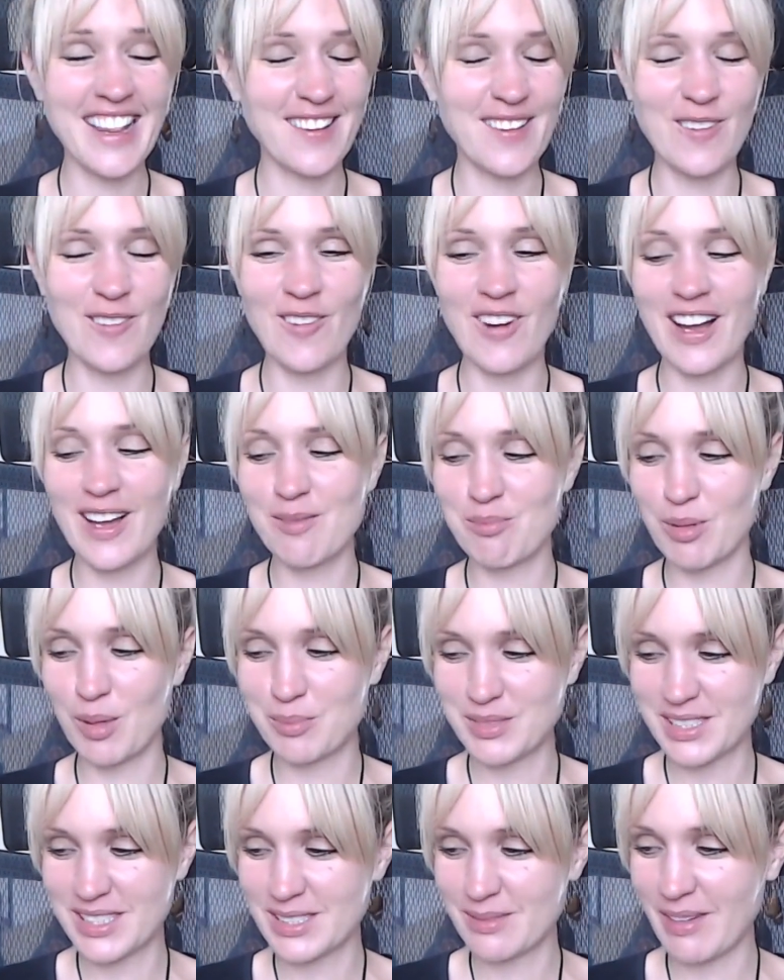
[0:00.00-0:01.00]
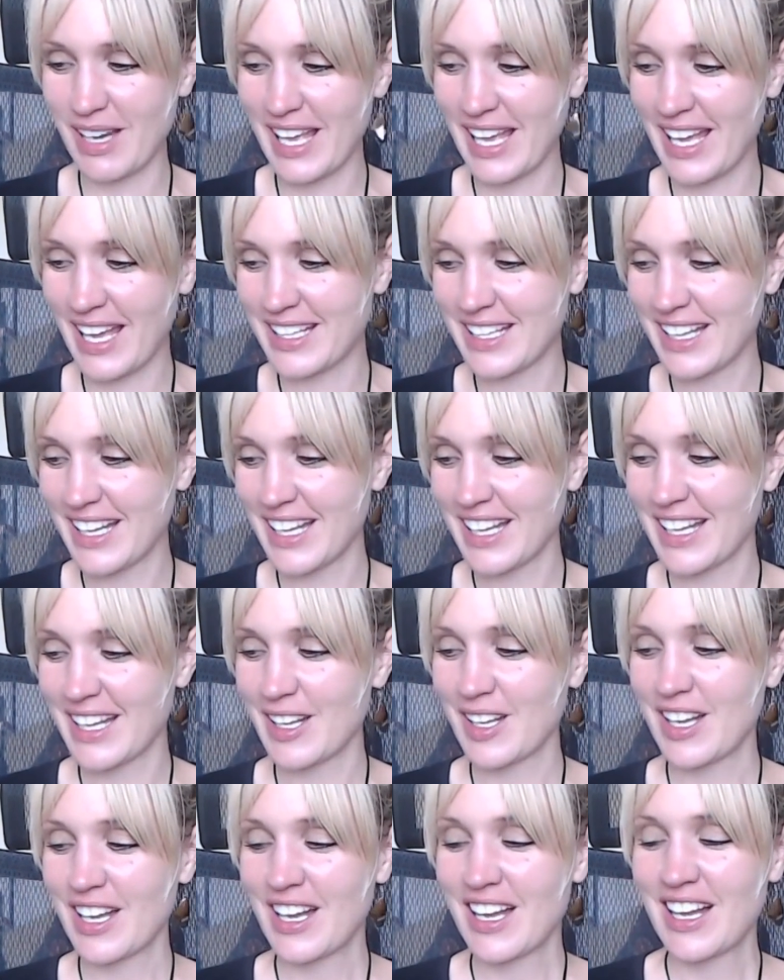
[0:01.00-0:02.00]
I don't know why it popped into my head.
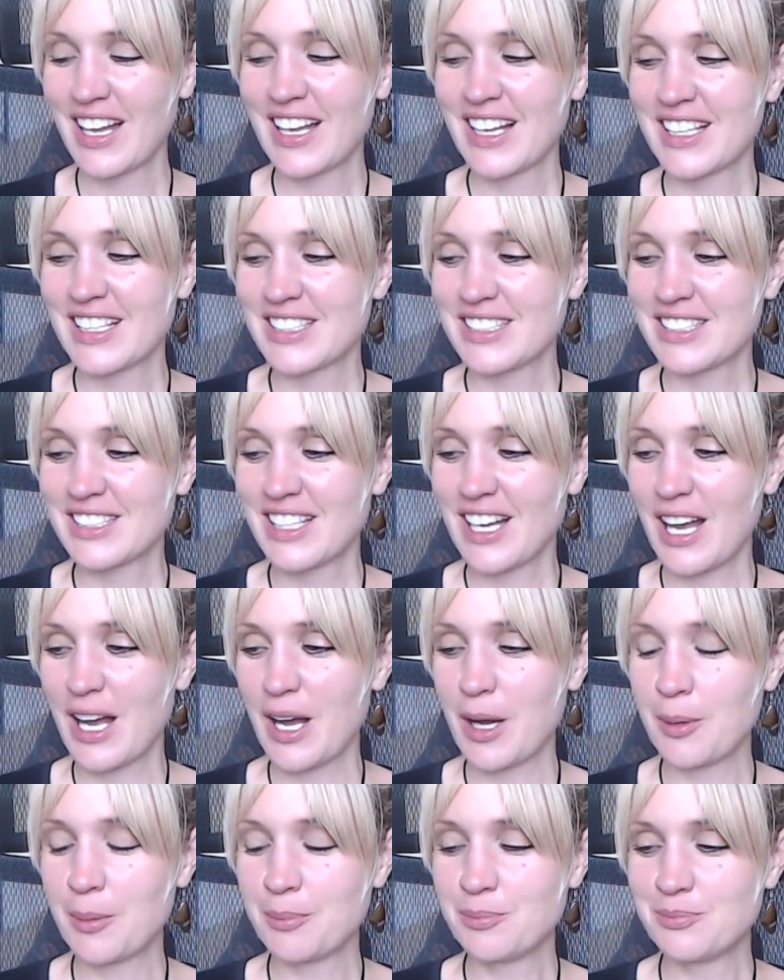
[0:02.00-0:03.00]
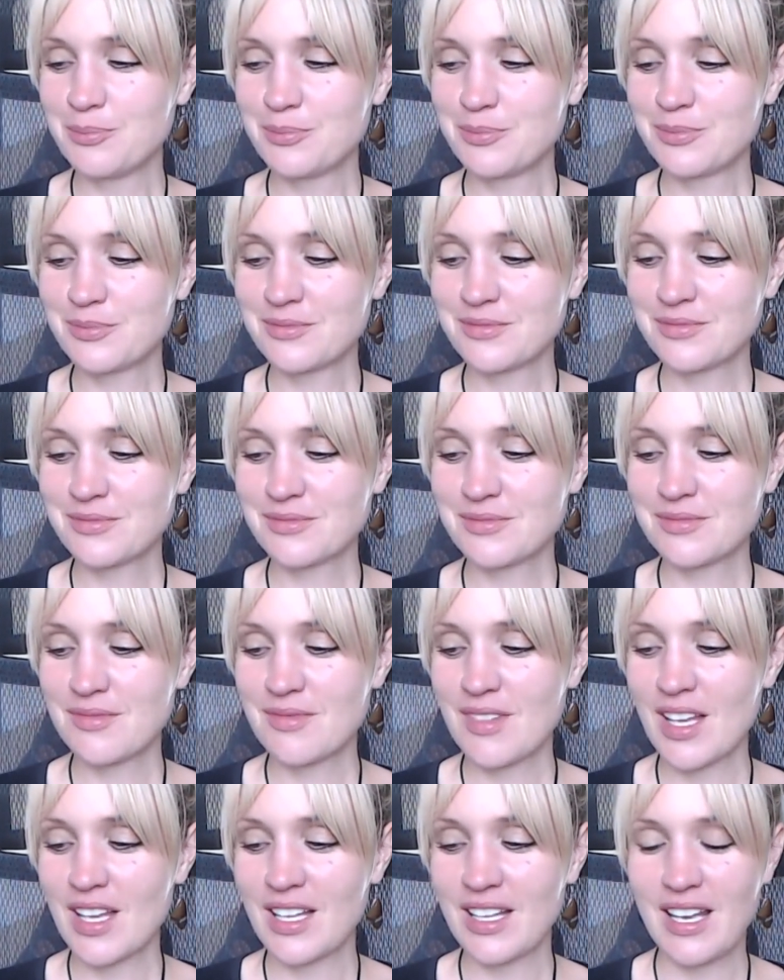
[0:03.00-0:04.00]
Um,
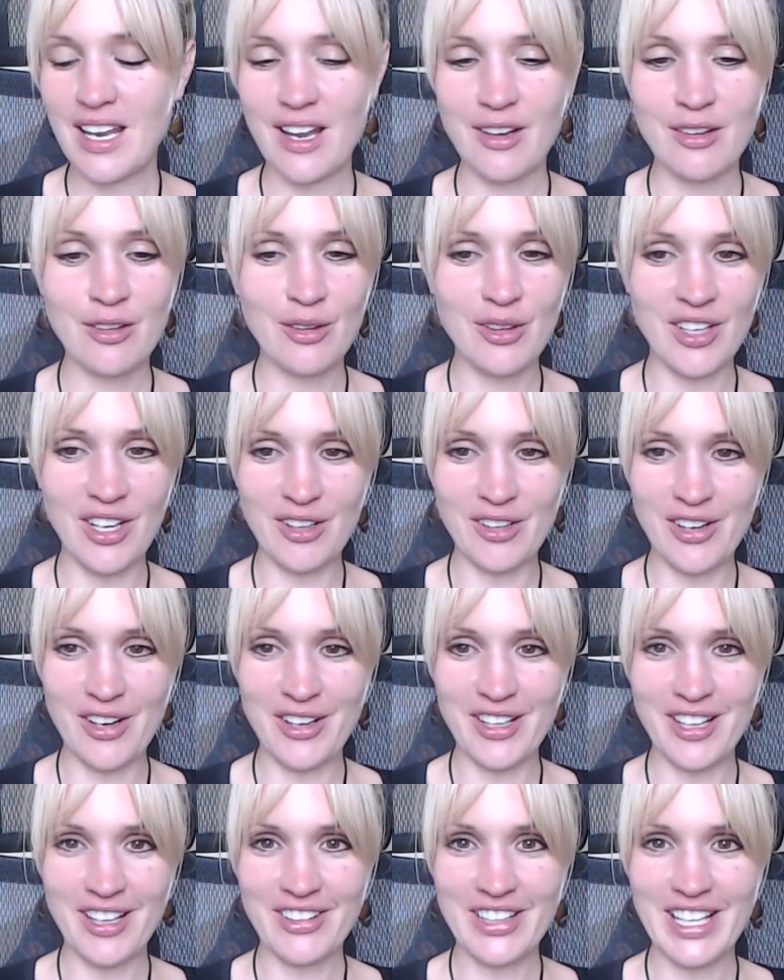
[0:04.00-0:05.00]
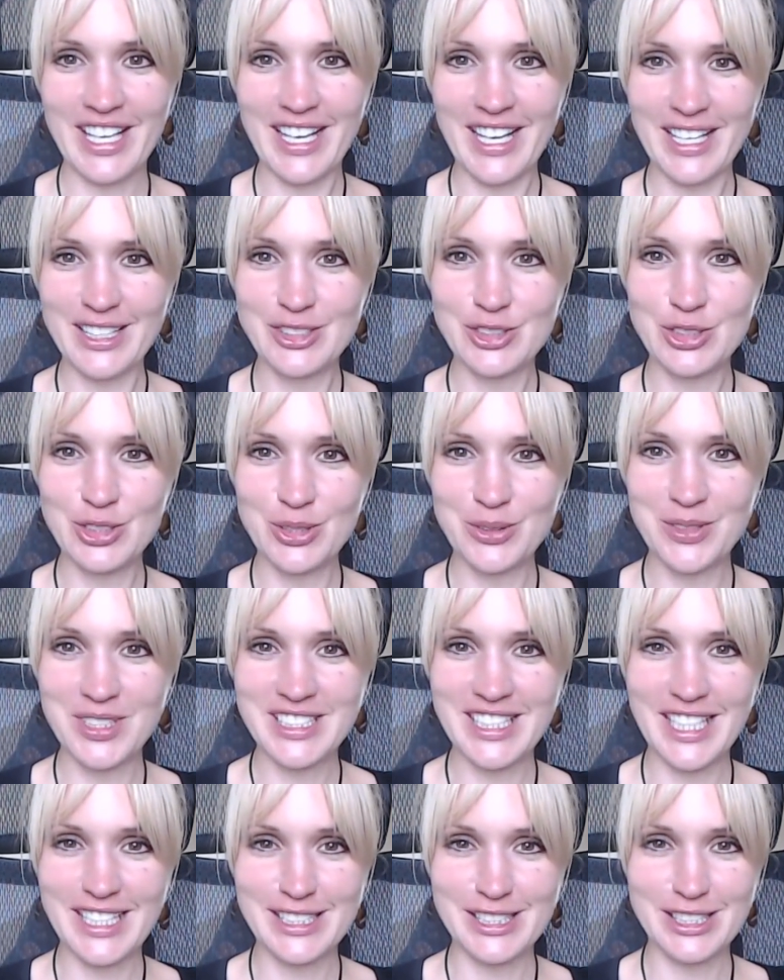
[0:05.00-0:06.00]
and then I thought, oh no, that'll get undue
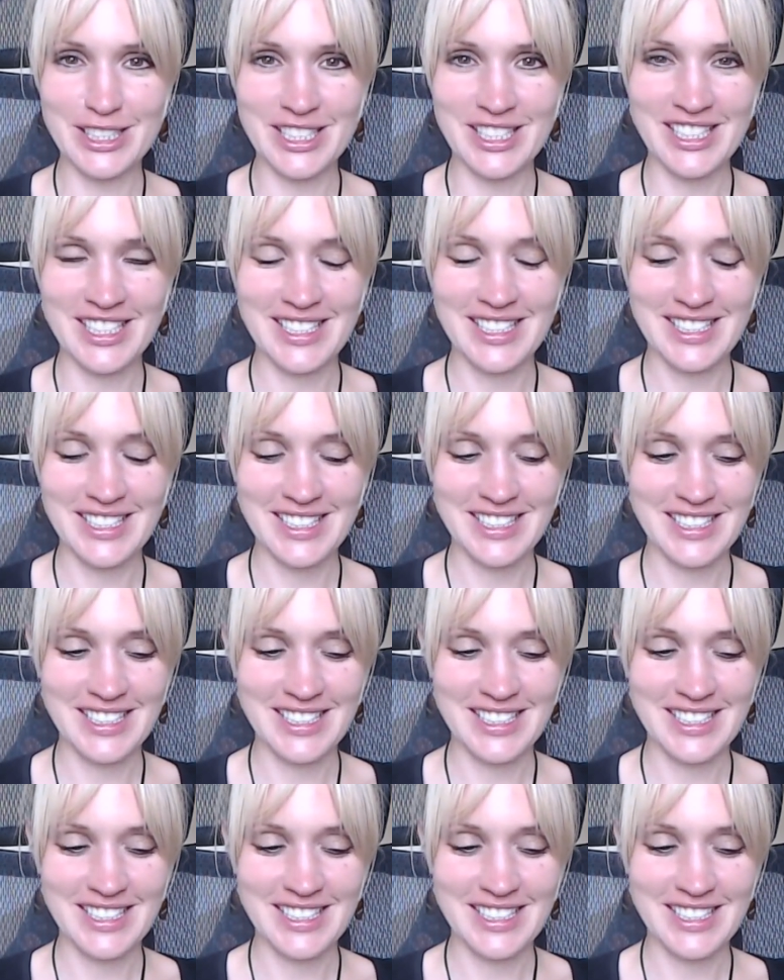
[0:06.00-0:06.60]
attention.